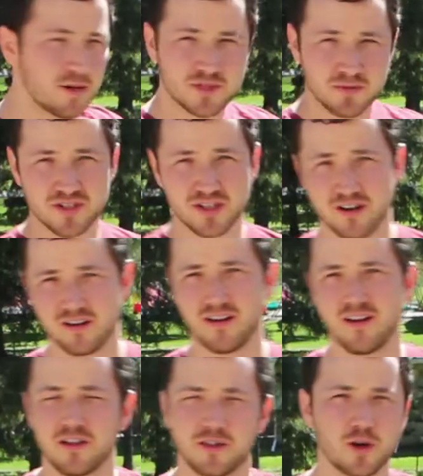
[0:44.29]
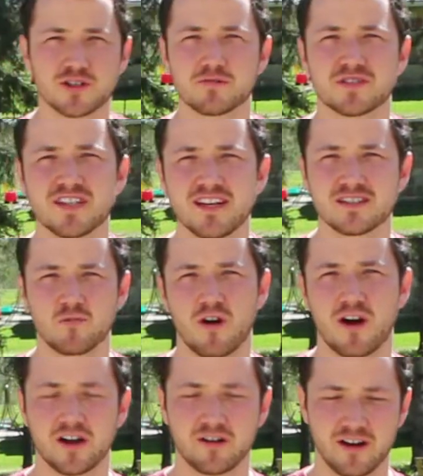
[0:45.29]
up some dirt, throw some seeds and
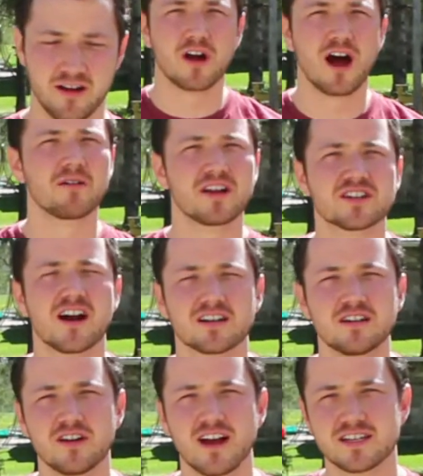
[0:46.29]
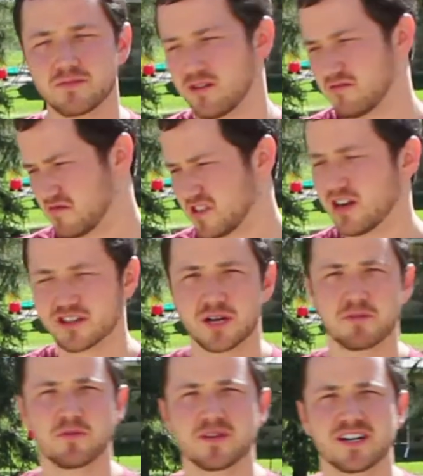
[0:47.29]
water it. I'm going to talk to you guys about, you know,
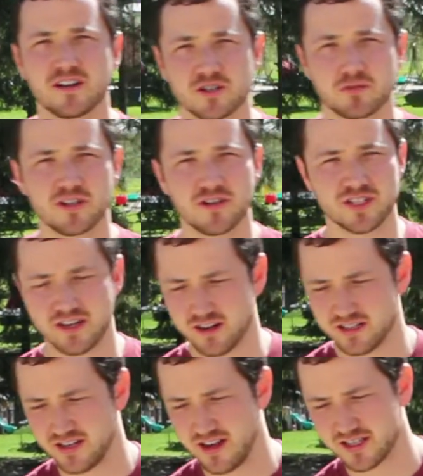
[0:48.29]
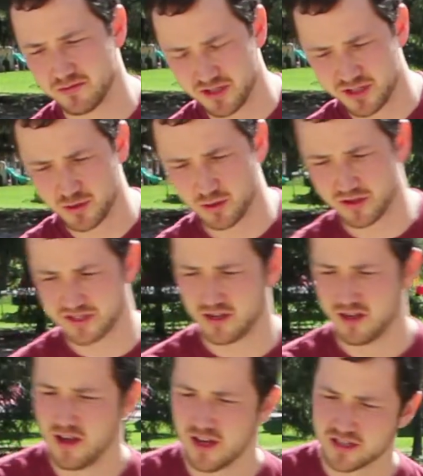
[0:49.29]
some of the materials we're using here today, some of the tools.
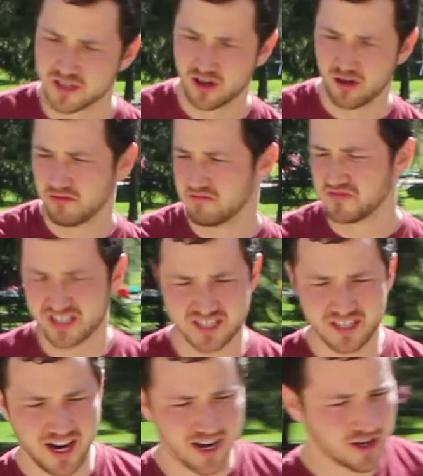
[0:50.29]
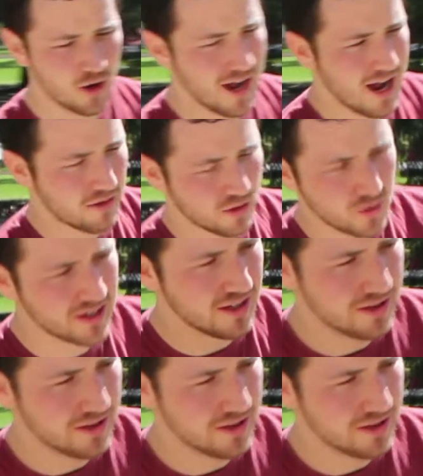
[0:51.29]
So just to kind of go down quickly